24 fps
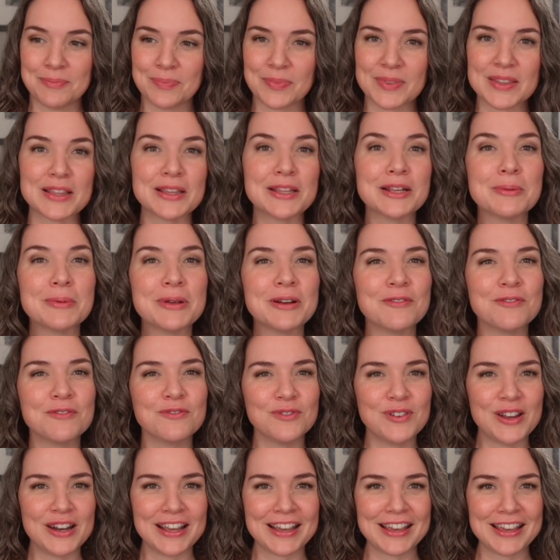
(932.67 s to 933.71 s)
it's a little bit
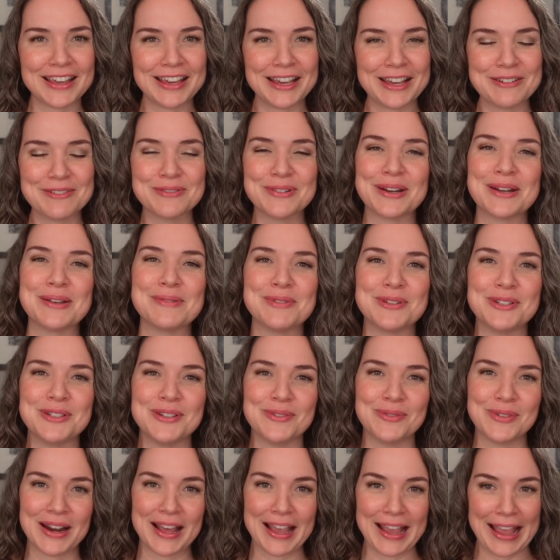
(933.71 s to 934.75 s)
finicky when I'm
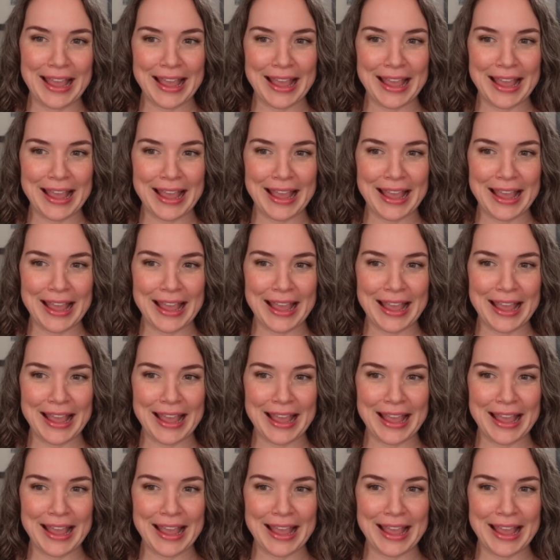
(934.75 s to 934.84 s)
when I